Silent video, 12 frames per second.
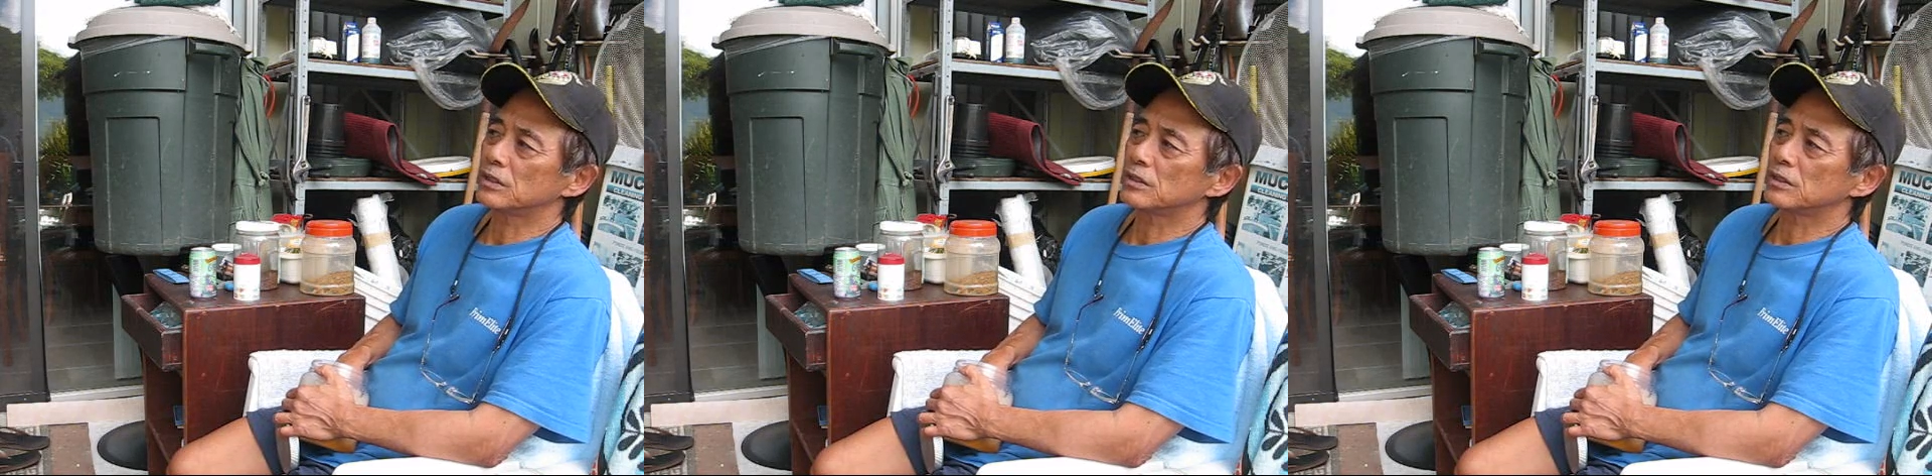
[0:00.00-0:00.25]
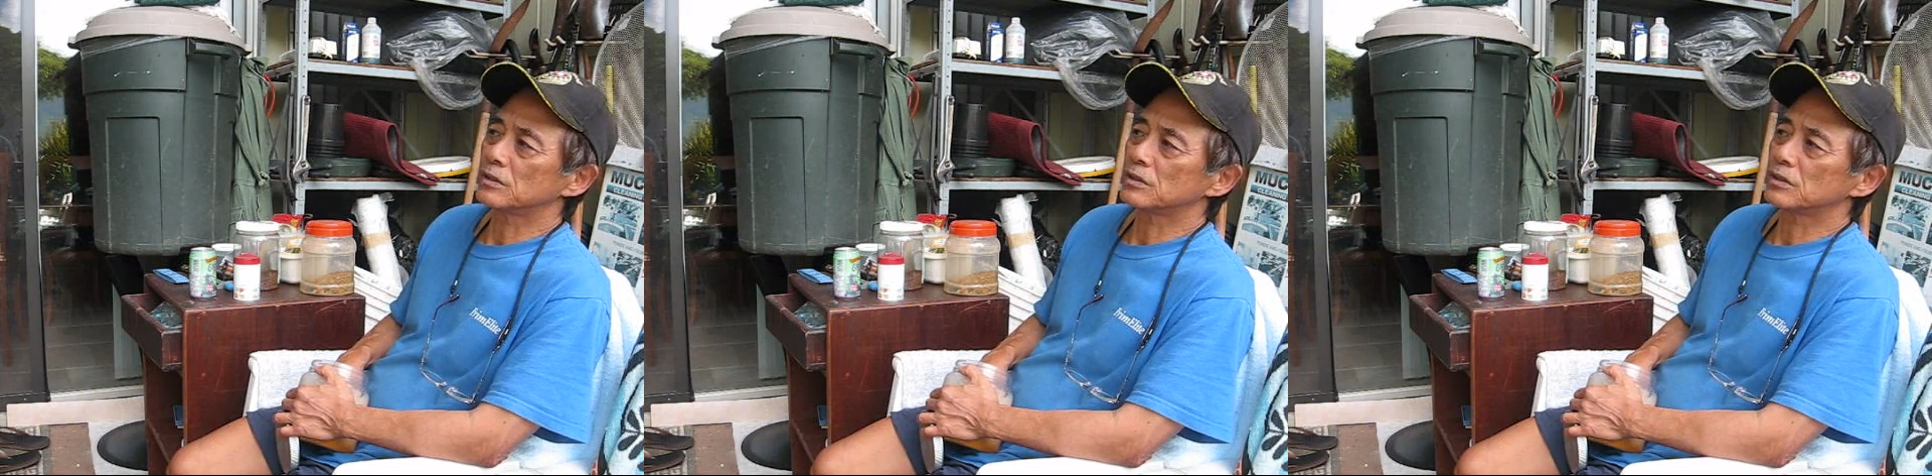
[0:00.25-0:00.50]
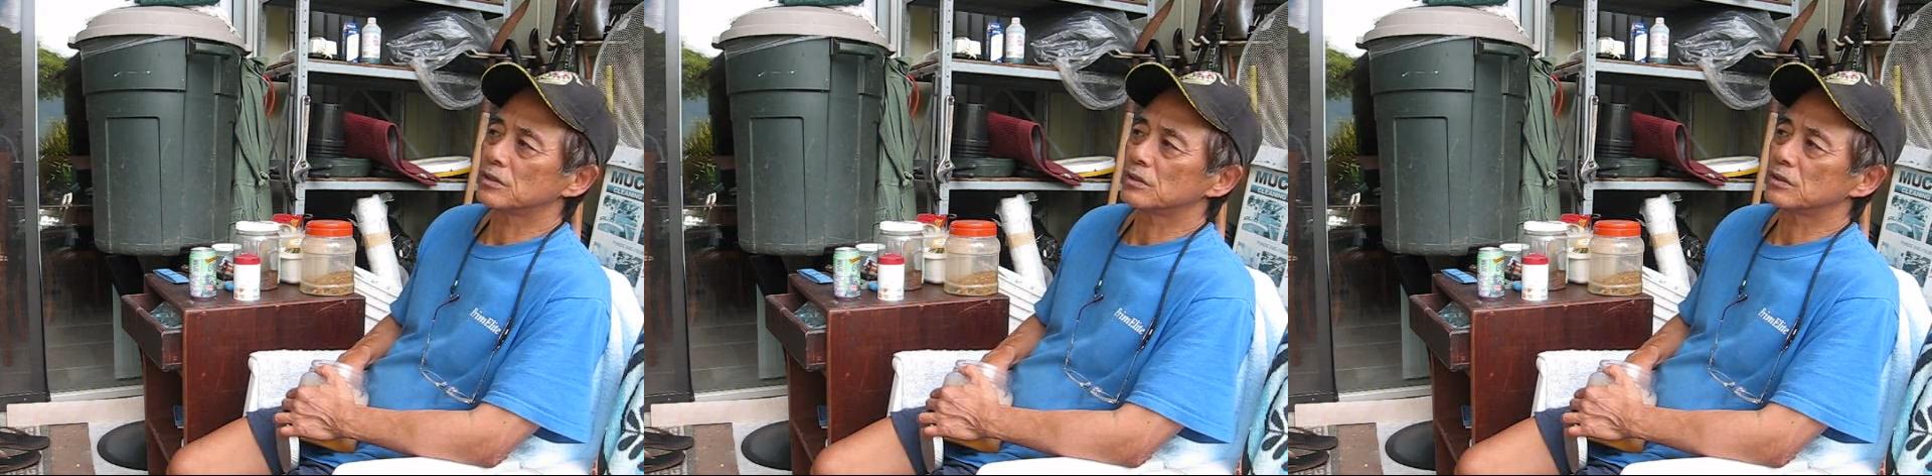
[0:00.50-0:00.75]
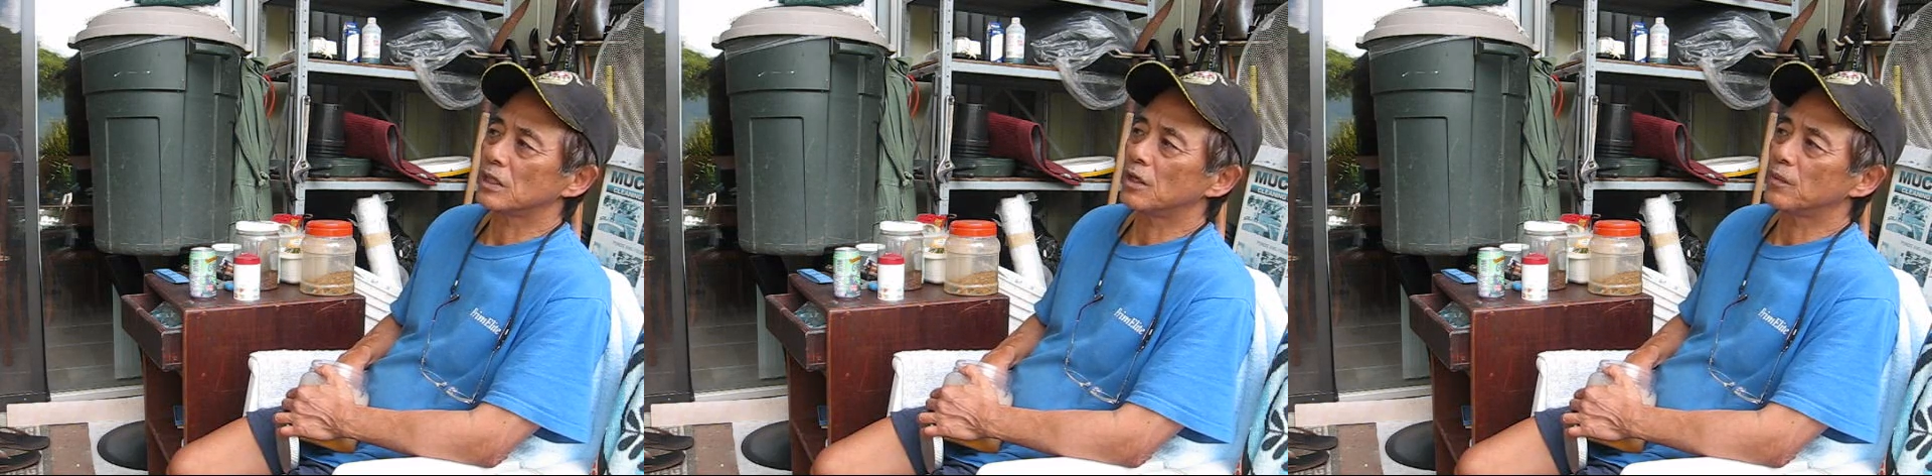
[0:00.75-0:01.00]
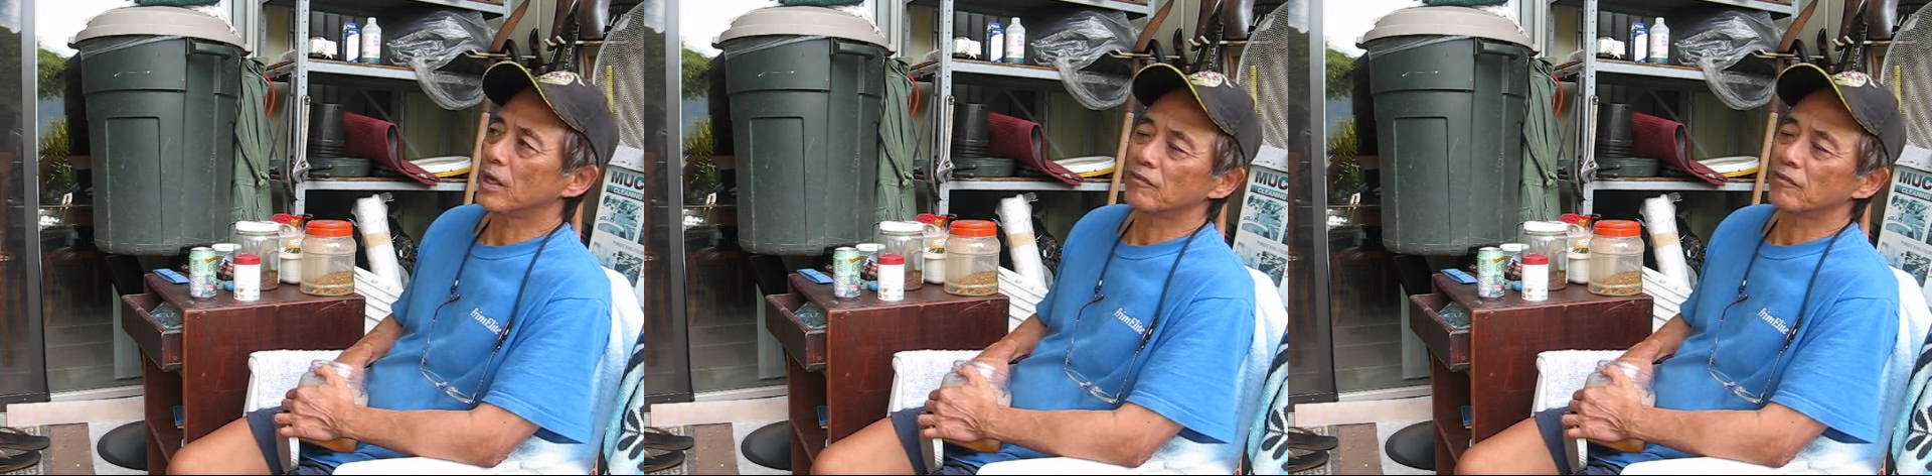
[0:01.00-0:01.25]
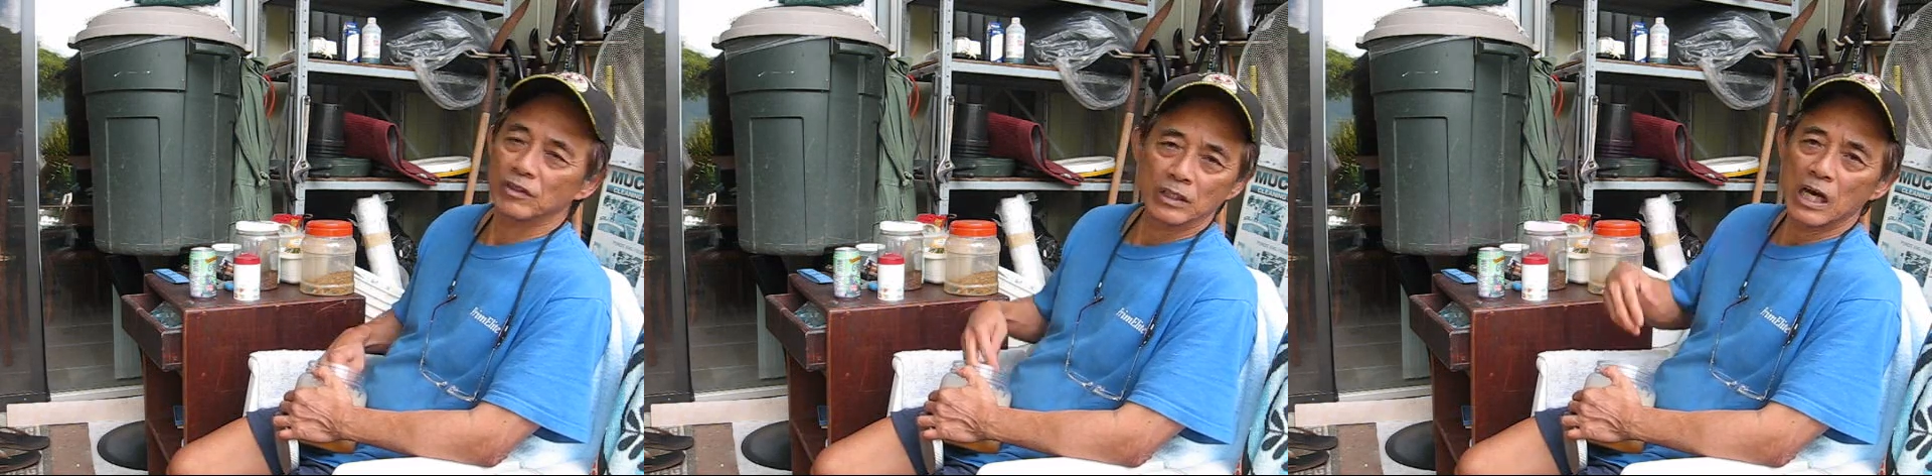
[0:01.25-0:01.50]
and so now we
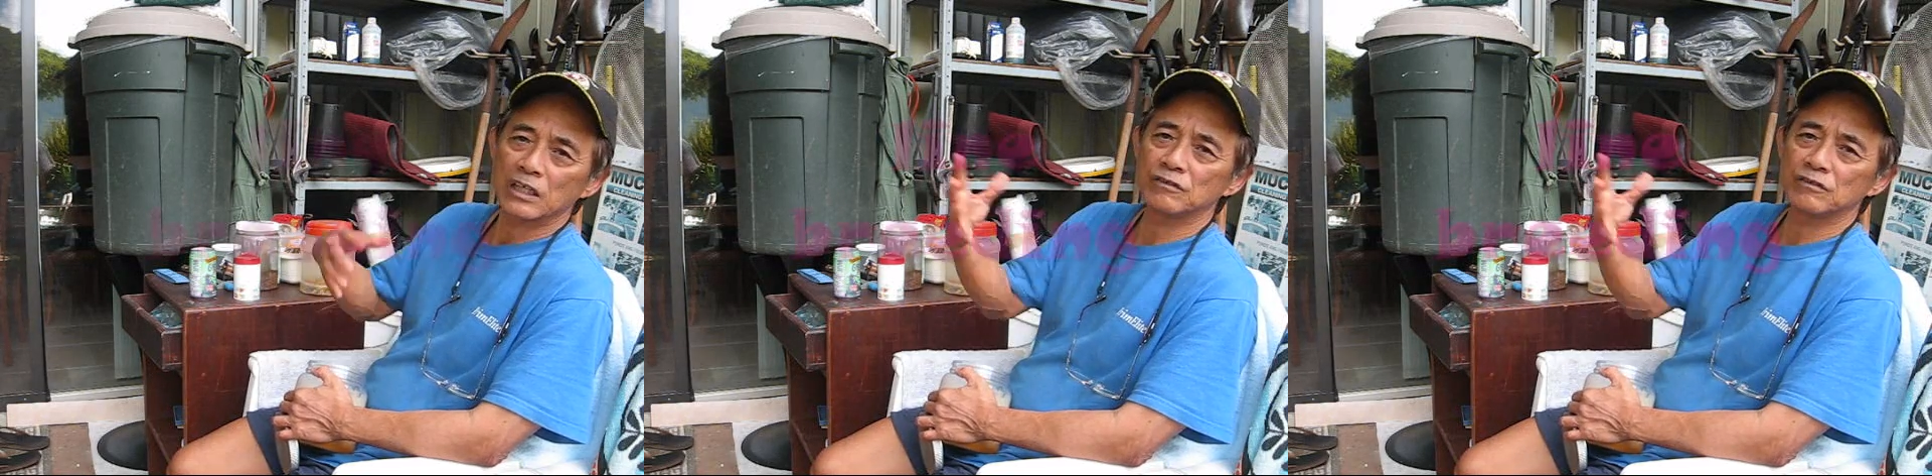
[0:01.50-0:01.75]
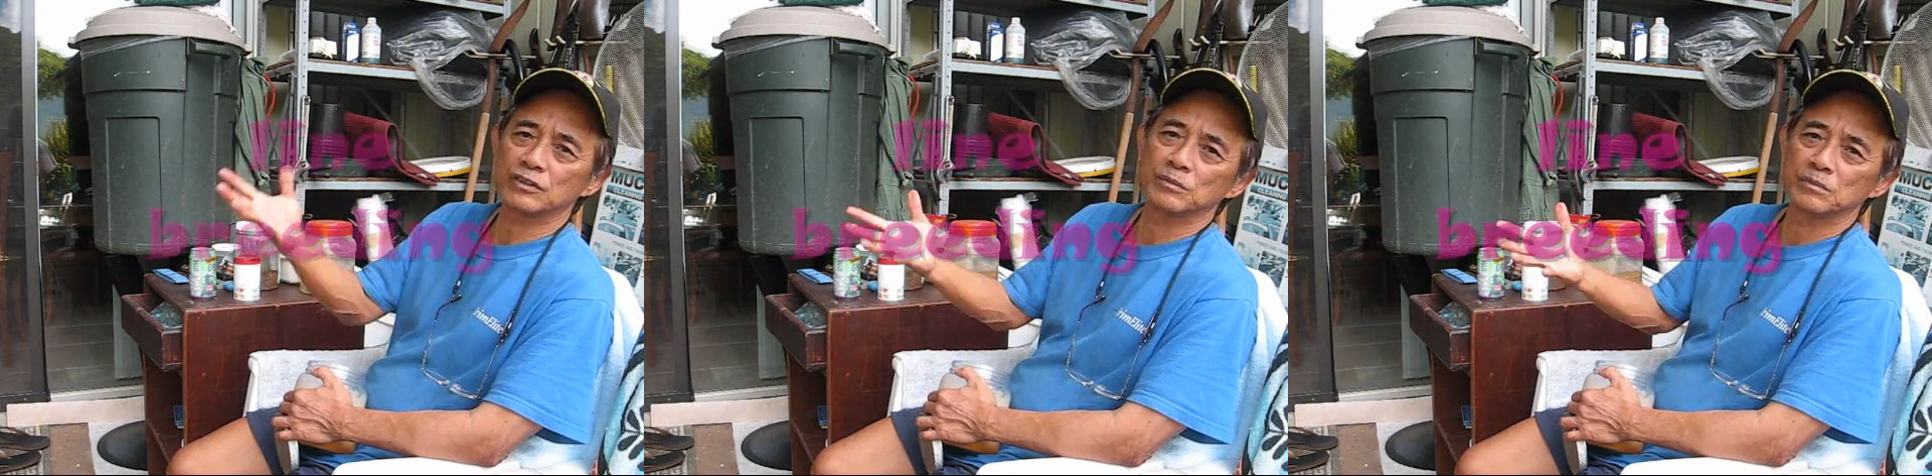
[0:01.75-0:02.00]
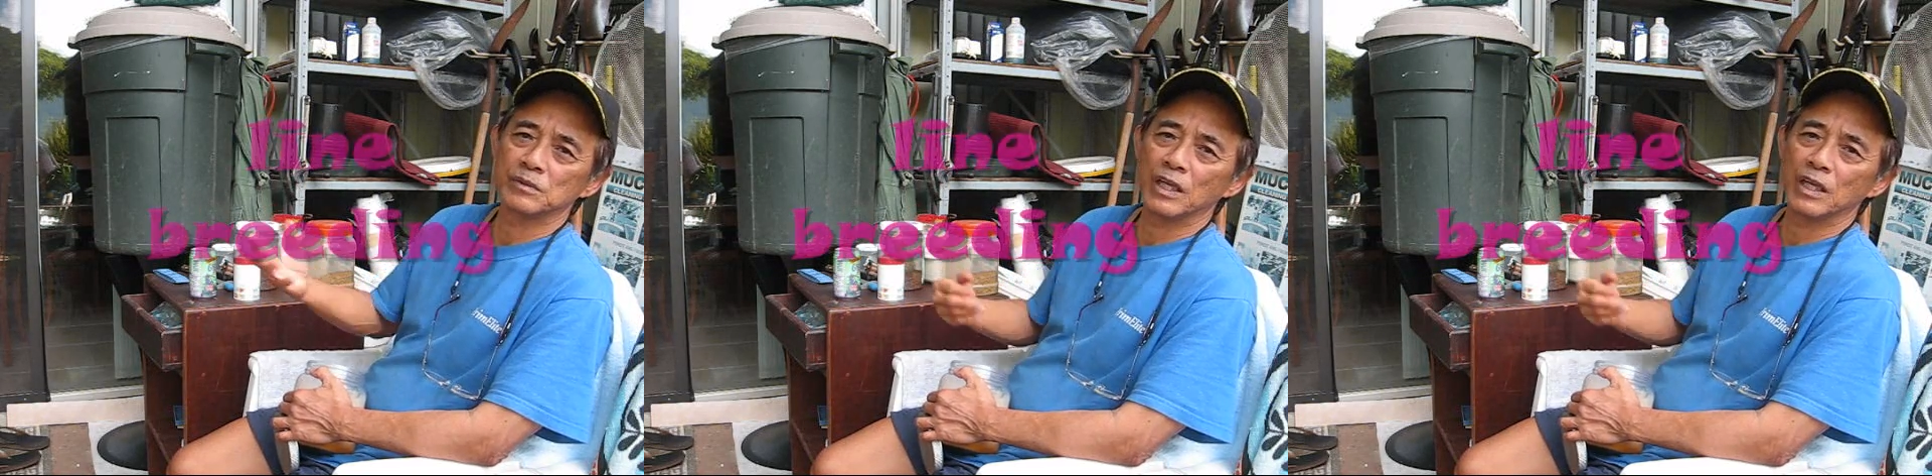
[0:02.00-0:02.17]
have a lot of them,